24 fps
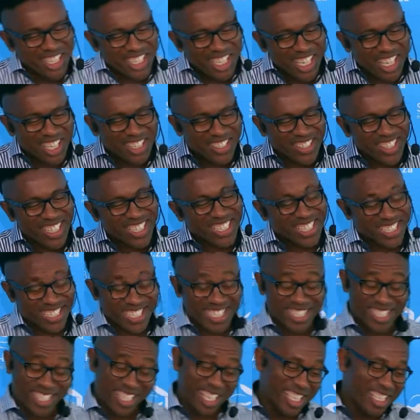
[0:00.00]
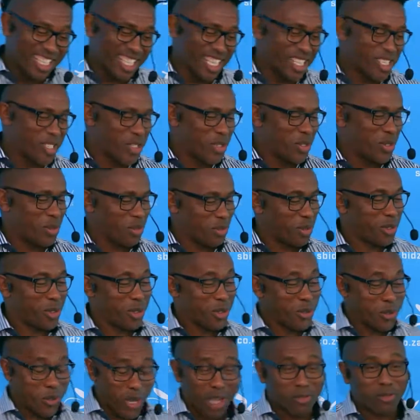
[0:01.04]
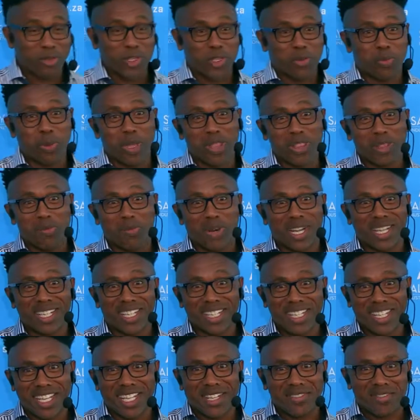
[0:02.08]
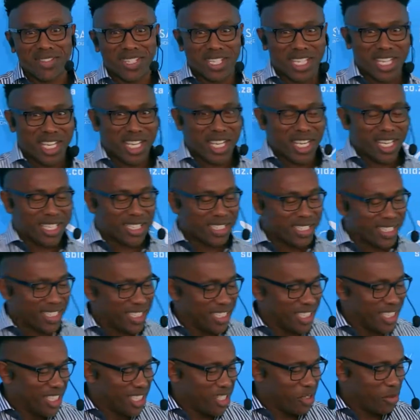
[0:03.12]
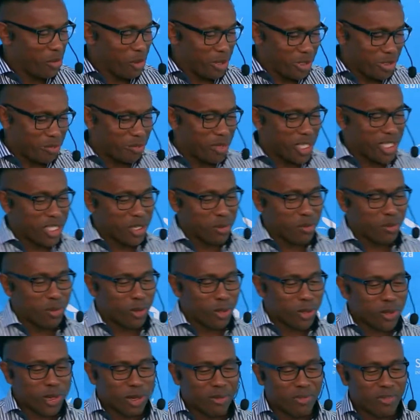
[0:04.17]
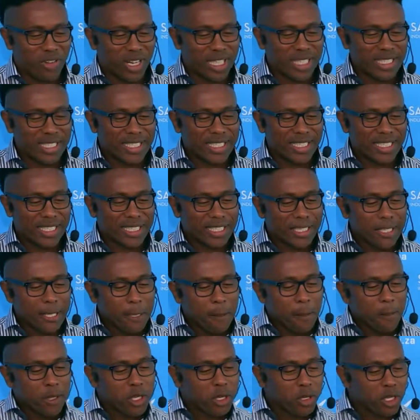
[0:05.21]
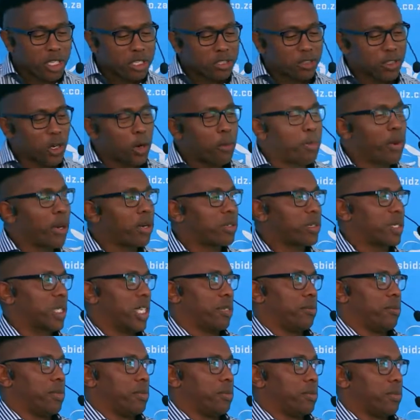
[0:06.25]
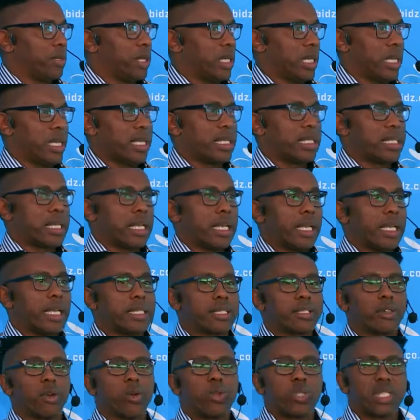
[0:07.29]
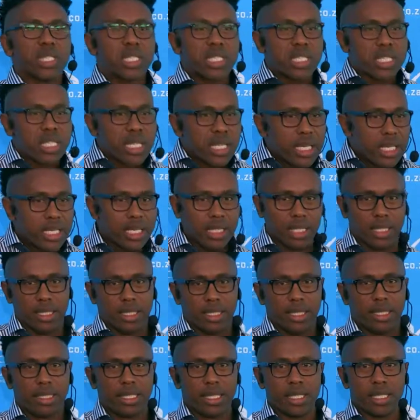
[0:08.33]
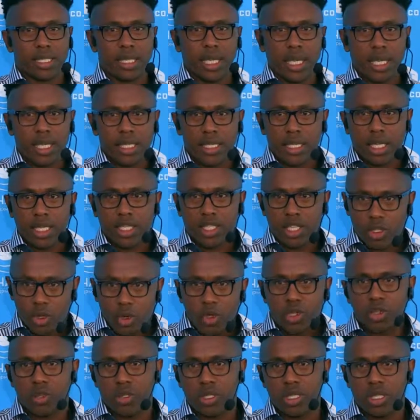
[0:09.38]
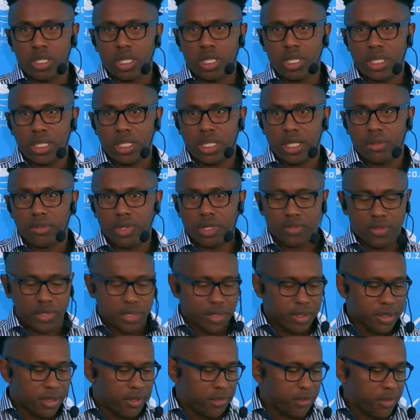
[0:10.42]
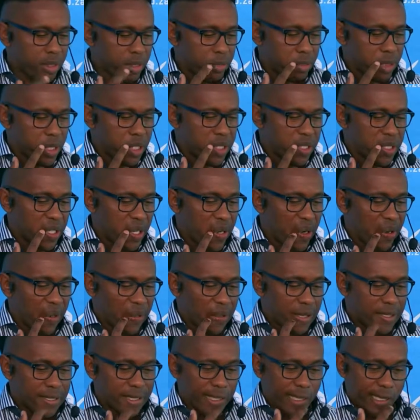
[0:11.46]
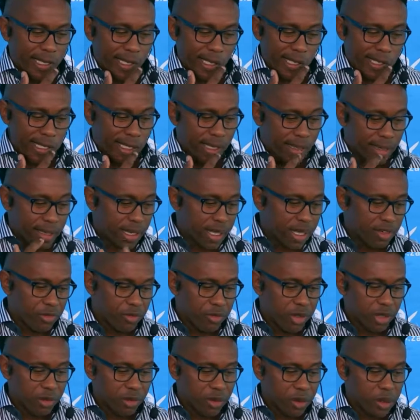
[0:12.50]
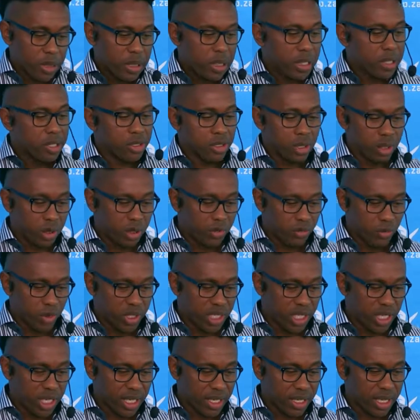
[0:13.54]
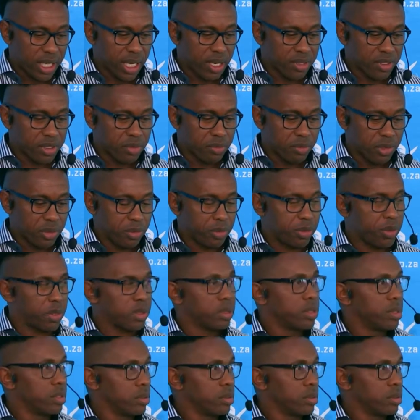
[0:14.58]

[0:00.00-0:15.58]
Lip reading: no, it's really just because we have to spend the money at the end of the day, and we must report to our funders. So the dropout rate, people, is concern. It's a huge concern in terms of skills development and training in this area. It's a third of people. So if we train 1,000 people,